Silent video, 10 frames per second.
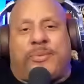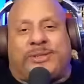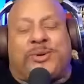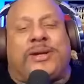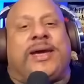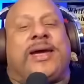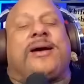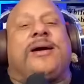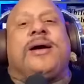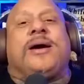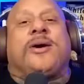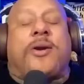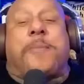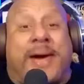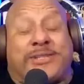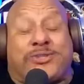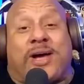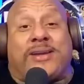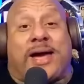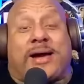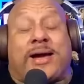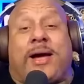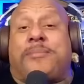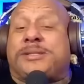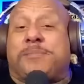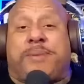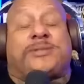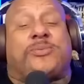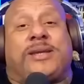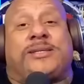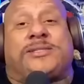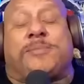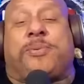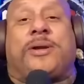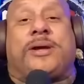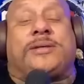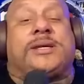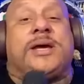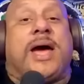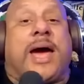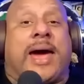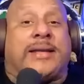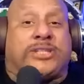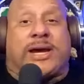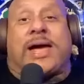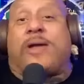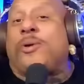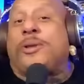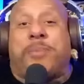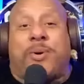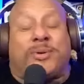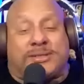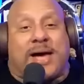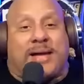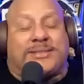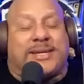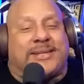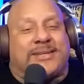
we're doing here, go to patreon.com. It's the best way to support us and check out all the bonus content.